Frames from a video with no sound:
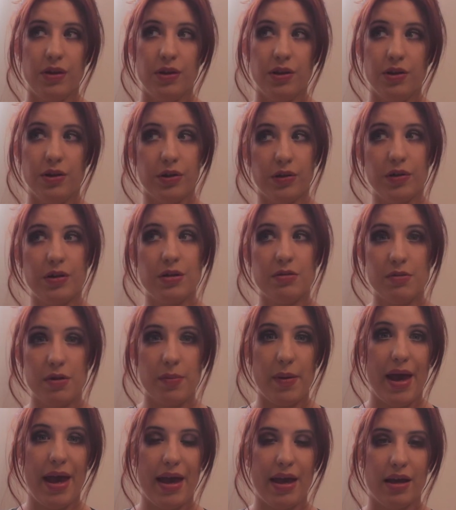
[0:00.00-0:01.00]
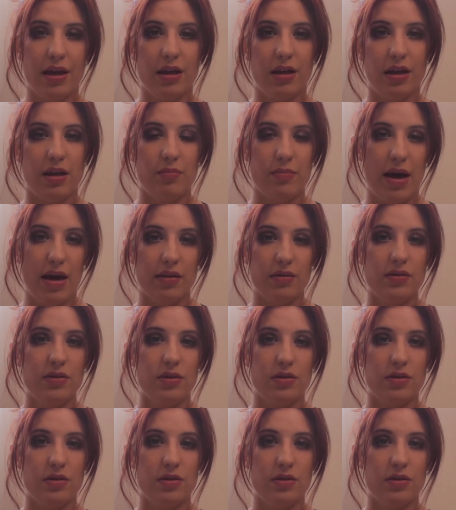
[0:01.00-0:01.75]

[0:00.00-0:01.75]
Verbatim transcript: you're going to be paying a good amount